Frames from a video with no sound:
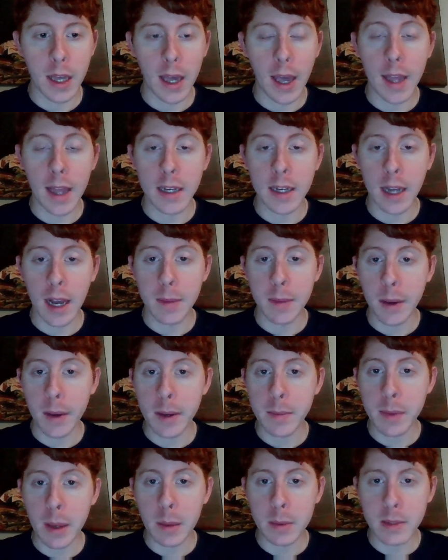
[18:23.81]
and I
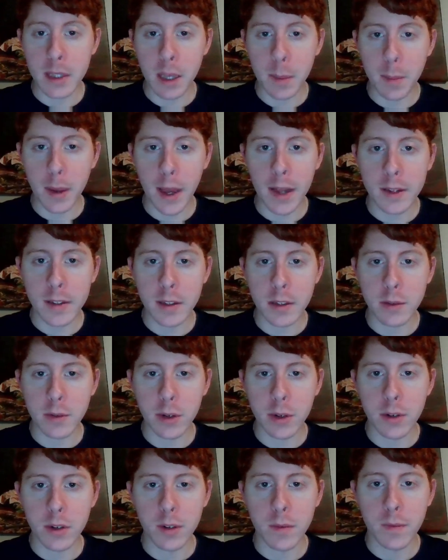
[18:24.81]
might be able to get back to the
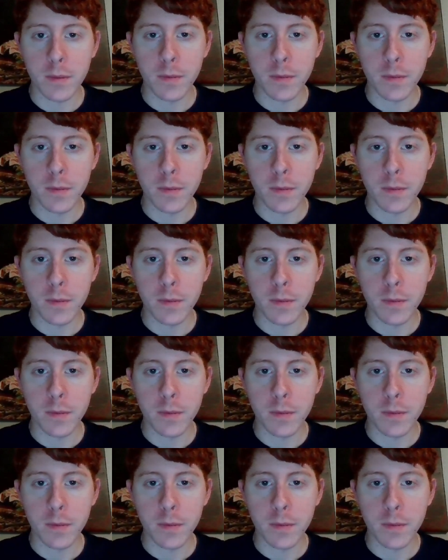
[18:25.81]
road.